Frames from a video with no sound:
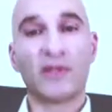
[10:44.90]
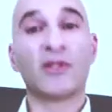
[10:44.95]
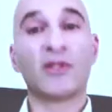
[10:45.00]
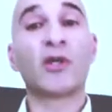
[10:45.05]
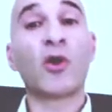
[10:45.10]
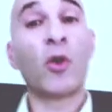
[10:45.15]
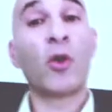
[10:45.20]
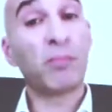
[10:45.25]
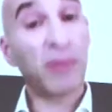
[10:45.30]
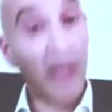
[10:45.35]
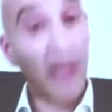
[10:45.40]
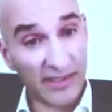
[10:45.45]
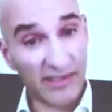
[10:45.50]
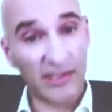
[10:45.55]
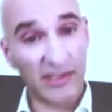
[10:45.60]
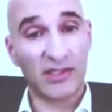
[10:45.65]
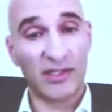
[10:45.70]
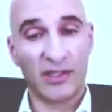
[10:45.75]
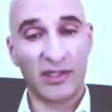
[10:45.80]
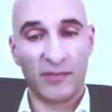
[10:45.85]
the
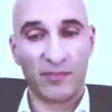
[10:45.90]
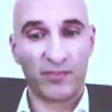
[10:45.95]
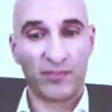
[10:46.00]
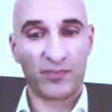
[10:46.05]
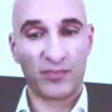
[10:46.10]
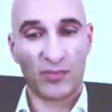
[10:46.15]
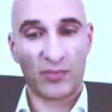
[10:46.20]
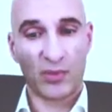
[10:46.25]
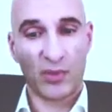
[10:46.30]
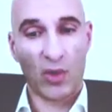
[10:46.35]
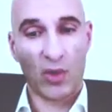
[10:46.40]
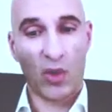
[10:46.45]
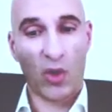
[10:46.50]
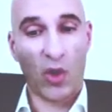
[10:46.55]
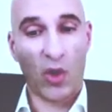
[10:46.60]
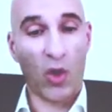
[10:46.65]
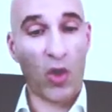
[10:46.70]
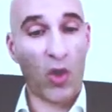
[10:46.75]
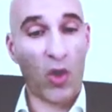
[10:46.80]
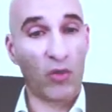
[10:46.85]
complexity
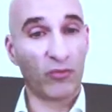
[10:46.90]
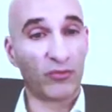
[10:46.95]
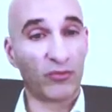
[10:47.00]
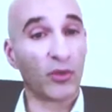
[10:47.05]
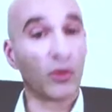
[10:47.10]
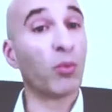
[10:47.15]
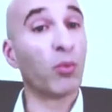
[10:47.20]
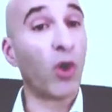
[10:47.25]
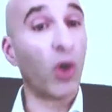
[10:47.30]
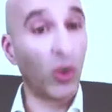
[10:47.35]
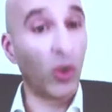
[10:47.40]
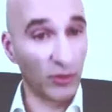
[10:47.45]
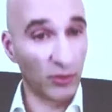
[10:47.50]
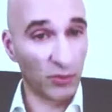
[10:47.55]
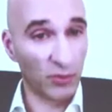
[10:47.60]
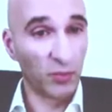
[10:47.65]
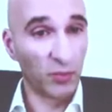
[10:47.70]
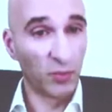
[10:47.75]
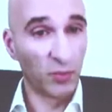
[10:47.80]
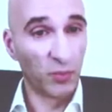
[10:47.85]
of the world
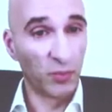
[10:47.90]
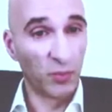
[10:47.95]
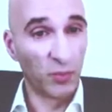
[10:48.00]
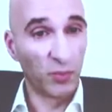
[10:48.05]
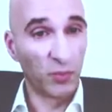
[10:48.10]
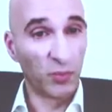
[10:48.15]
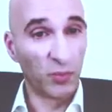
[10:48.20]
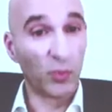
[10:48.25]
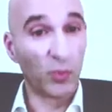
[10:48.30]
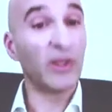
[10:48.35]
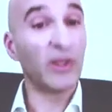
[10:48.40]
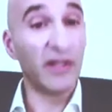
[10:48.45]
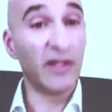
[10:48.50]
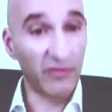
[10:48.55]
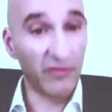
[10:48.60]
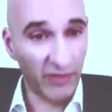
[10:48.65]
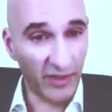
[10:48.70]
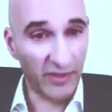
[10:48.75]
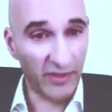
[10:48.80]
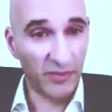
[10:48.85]
we
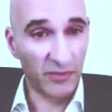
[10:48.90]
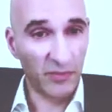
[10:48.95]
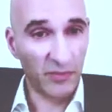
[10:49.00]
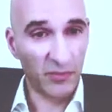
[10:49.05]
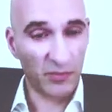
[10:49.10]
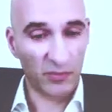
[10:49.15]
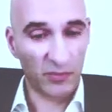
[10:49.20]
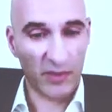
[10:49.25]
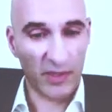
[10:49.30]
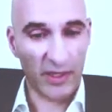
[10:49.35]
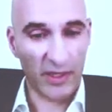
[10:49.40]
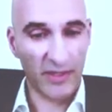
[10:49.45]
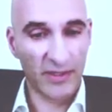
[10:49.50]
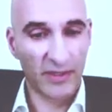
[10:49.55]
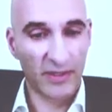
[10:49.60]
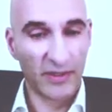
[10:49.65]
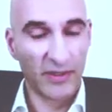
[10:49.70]
live in, right?